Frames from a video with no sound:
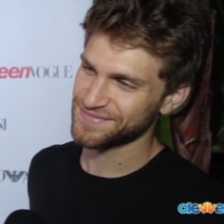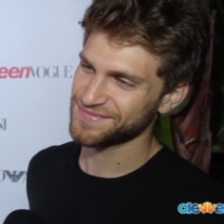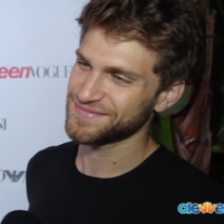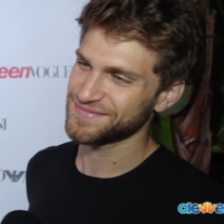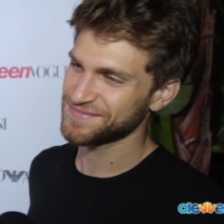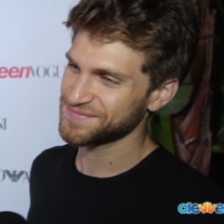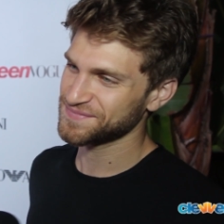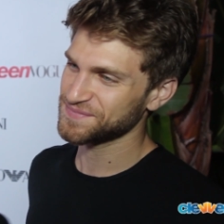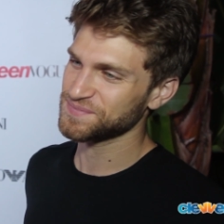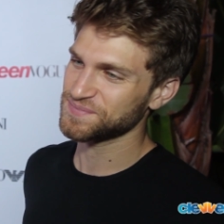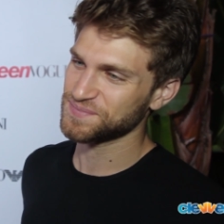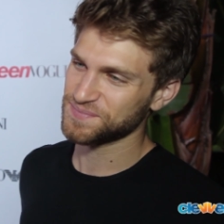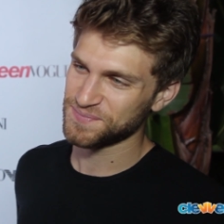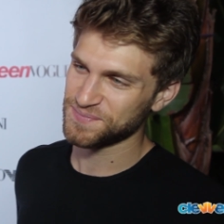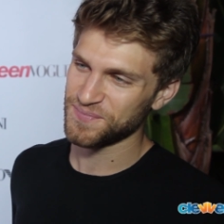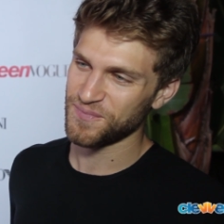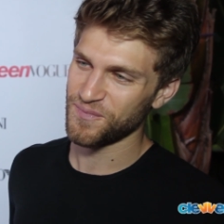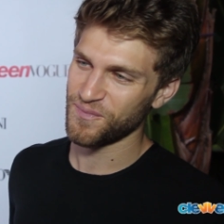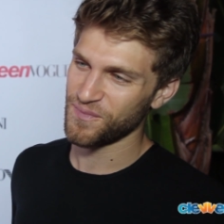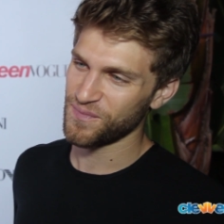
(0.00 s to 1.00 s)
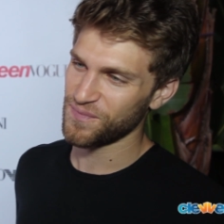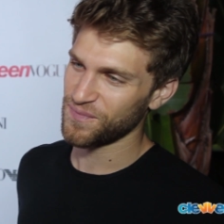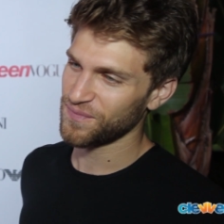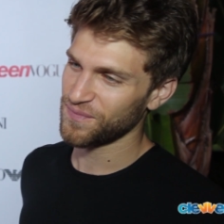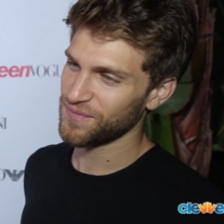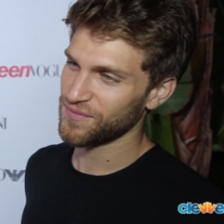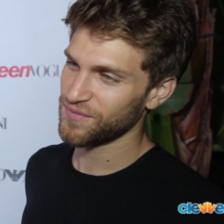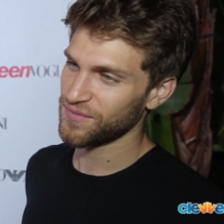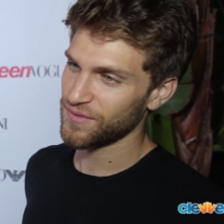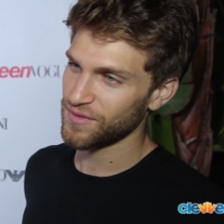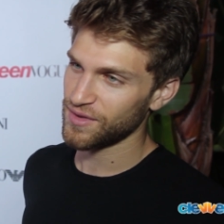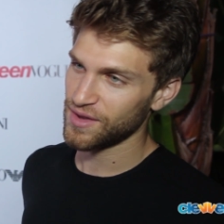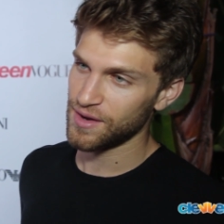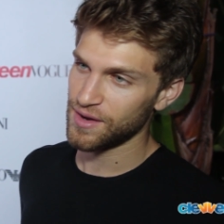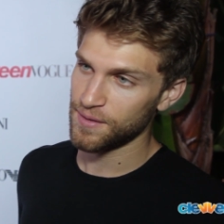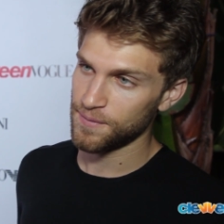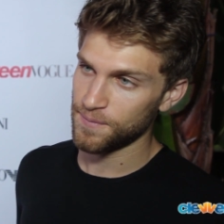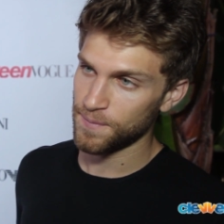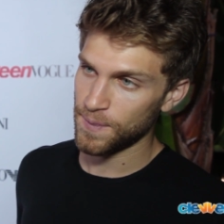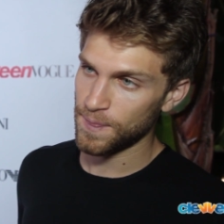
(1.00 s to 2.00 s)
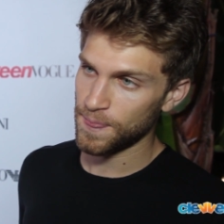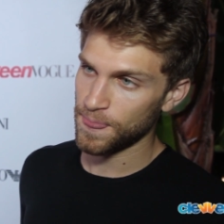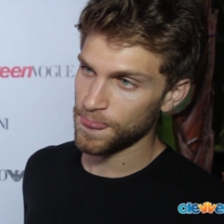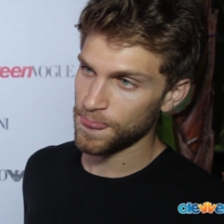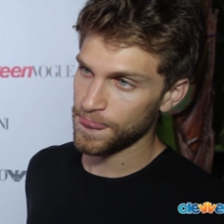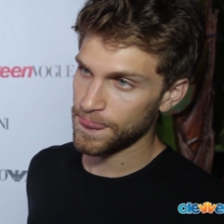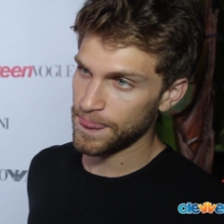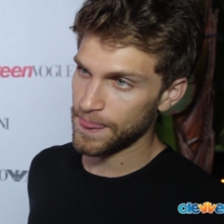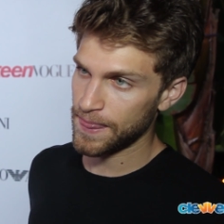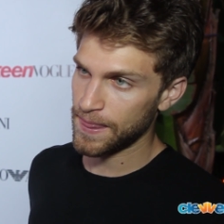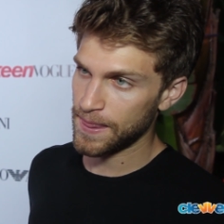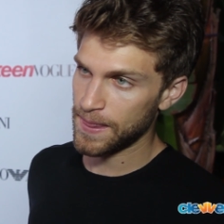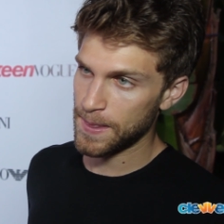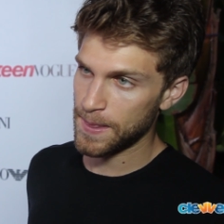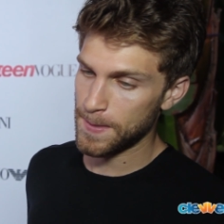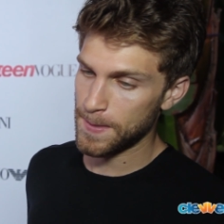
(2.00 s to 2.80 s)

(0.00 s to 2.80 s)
So did you think it was going to happen earlier, or did you know that it was